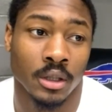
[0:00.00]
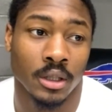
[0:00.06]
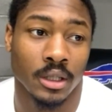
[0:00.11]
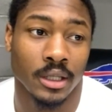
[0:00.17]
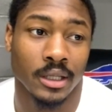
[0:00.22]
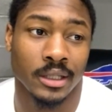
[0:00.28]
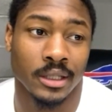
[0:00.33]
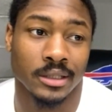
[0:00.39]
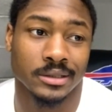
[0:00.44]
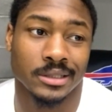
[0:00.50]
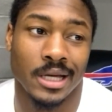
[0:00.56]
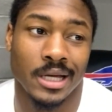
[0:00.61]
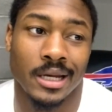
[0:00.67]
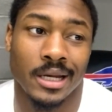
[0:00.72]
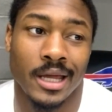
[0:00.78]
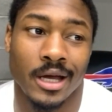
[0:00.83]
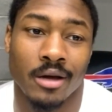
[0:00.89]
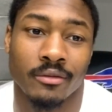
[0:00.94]
and it's kind of
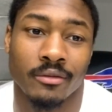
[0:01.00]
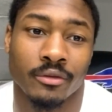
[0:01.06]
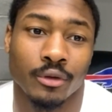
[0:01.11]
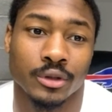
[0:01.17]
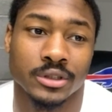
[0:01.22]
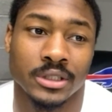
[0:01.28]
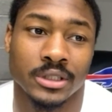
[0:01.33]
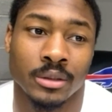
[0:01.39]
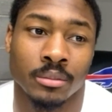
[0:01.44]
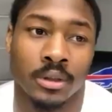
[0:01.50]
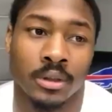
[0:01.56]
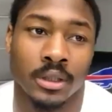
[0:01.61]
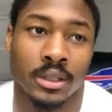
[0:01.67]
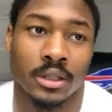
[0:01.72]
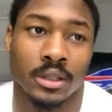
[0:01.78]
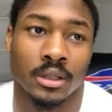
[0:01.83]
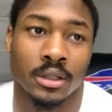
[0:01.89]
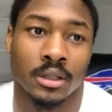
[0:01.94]
like unfortunate, but
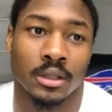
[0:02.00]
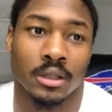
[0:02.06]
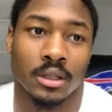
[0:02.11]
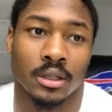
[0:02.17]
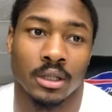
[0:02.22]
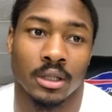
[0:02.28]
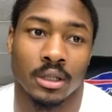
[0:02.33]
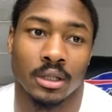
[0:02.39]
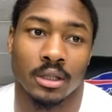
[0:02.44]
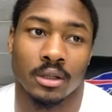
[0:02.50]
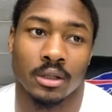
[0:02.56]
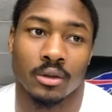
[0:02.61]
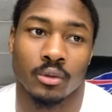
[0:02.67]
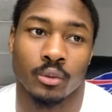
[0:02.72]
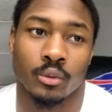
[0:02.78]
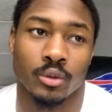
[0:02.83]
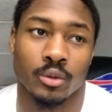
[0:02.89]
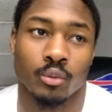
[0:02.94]
uh,
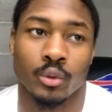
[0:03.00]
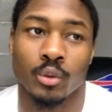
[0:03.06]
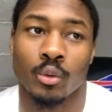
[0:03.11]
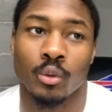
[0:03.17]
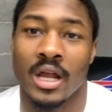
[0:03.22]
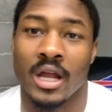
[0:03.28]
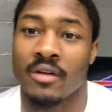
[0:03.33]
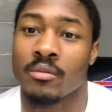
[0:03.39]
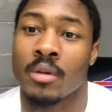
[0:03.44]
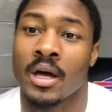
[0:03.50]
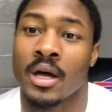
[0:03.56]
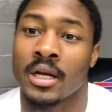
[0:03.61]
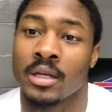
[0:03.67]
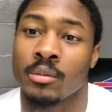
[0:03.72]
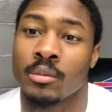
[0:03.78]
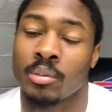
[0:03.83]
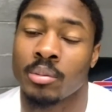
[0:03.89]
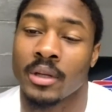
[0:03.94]
we we want everybody to
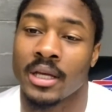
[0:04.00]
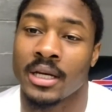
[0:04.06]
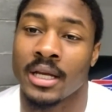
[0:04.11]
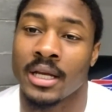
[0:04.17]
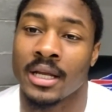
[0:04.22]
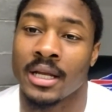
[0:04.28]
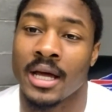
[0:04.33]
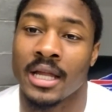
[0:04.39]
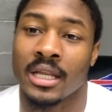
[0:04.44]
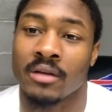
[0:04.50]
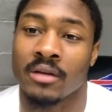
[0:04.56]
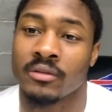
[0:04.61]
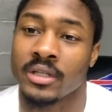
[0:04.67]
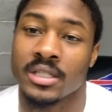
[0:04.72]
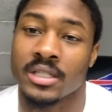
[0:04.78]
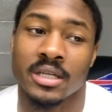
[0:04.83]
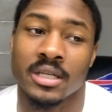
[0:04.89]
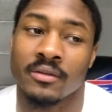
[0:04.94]
be playing at a high level, and
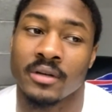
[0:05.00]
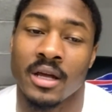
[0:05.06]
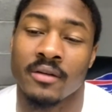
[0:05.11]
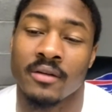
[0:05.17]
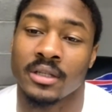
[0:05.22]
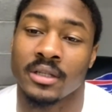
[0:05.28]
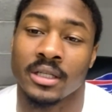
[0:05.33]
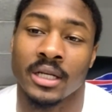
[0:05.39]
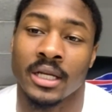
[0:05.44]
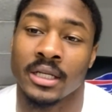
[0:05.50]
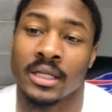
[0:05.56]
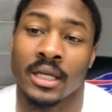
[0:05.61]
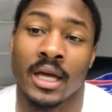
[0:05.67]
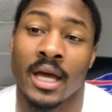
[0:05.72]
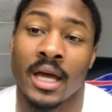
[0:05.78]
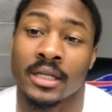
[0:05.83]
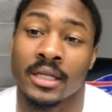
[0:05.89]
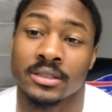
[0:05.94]
he's giving everything that he
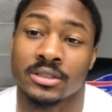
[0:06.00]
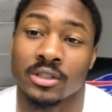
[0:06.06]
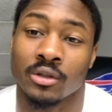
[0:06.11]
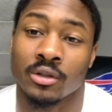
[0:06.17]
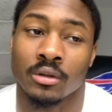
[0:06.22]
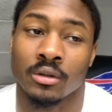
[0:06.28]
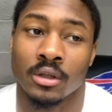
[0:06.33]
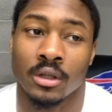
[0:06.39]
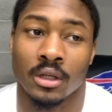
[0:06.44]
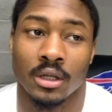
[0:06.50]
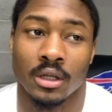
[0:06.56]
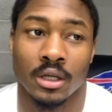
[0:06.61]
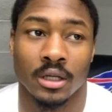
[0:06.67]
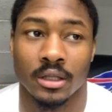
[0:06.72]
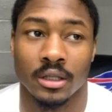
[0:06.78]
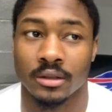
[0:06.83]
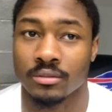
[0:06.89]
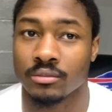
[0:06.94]
has. So
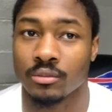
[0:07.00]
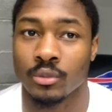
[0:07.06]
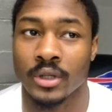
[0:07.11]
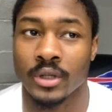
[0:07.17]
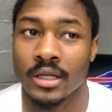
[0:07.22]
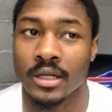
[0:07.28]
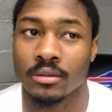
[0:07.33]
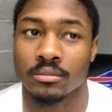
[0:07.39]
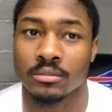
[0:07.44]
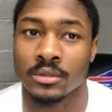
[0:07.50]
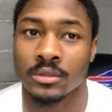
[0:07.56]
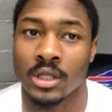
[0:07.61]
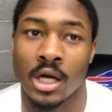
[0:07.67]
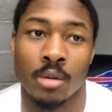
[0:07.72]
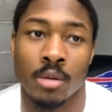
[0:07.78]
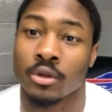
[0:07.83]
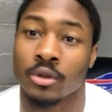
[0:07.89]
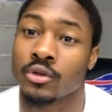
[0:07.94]
uh, we got the
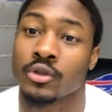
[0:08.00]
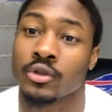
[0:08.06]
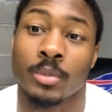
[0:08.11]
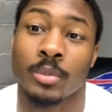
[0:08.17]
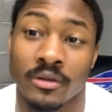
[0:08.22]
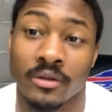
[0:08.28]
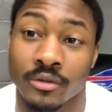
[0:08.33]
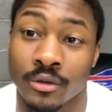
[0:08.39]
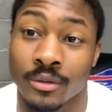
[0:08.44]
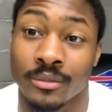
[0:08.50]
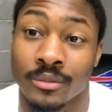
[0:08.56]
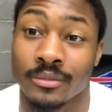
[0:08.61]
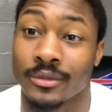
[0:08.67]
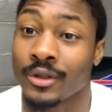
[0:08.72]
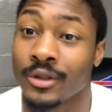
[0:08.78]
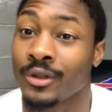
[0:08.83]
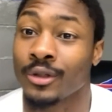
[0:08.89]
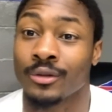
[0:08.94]
utmost respect for him,
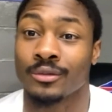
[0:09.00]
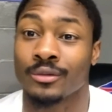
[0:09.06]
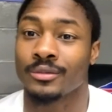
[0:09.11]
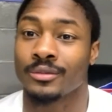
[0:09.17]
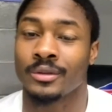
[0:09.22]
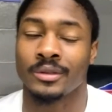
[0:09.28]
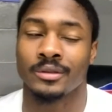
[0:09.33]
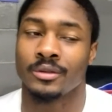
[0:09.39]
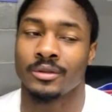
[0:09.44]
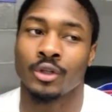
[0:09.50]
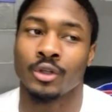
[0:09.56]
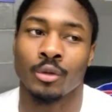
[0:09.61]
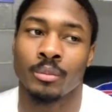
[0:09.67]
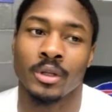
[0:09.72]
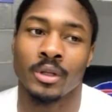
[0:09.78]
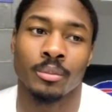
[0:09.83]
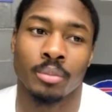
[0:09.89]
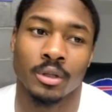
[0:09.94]
you know, and you know
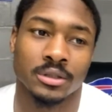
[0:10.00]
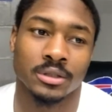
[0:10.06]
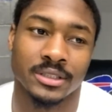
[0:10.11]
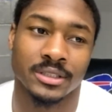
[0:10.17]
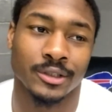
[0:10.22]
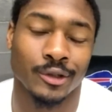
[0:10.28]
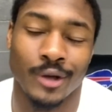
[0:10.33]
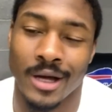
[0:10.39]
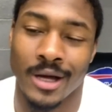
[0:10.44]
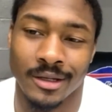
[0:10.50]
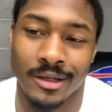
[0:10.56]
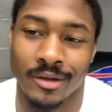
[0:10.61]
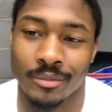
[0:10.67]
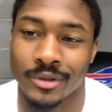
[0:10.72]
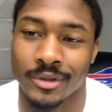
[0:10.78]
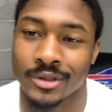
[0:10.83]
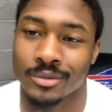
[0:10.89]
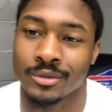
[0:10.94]
me personally, you know, I love
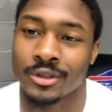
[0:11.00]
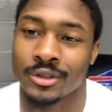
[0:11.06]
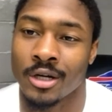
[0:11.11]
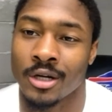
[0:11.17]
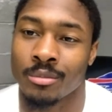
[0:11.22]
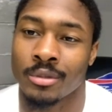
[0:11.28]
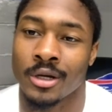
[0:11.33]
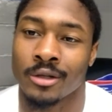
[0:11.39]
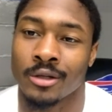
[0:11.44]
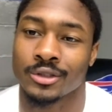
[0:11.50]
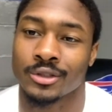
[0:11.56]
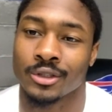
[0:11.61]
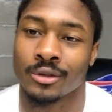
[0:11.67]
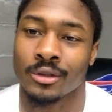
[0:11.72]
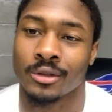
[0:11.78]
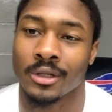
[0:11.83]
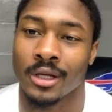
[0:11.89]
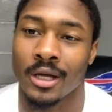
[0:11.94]
me some John Brown, so
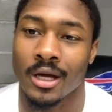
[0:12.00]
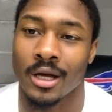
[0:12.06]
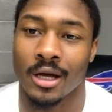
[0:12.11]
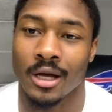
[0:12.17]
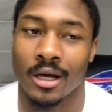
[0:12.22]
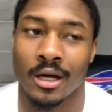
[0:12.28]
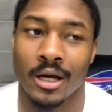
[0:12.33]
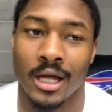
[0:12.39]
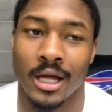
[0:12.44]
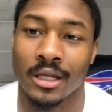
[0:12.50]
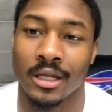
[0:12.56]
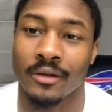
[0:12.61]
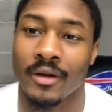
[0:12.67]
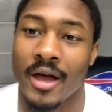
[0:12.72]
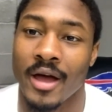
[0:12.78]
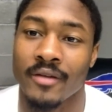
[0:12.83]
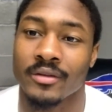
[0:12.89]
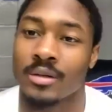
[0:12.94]
uh, I love
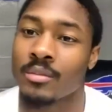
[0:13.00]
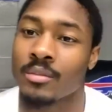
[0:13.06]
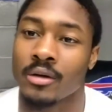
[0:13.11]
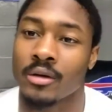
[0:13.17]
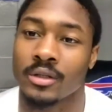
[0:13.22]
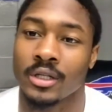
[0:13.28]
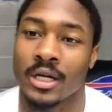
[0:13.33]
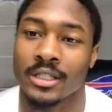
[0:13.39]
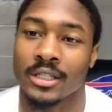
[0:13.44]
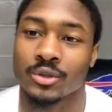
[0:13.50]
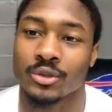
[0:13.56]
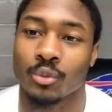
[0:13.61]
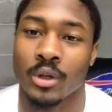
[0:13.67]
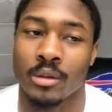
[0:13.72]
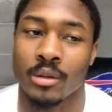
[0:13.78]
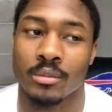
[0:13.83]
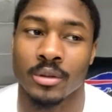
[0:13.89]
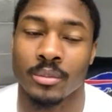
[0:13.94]
having him out there. I just
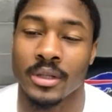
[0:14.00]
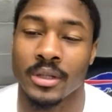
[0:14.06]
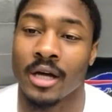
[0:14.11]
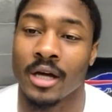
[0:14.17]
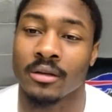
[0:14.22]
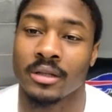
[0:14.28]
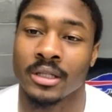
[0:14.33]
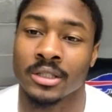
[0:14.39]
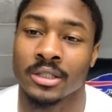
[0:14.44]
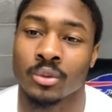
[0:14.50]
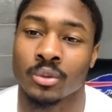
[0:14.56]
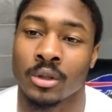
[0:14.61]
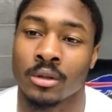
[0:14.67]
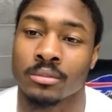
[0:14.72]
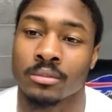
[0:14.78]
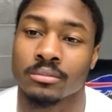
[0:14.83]
want him to be healthy as well.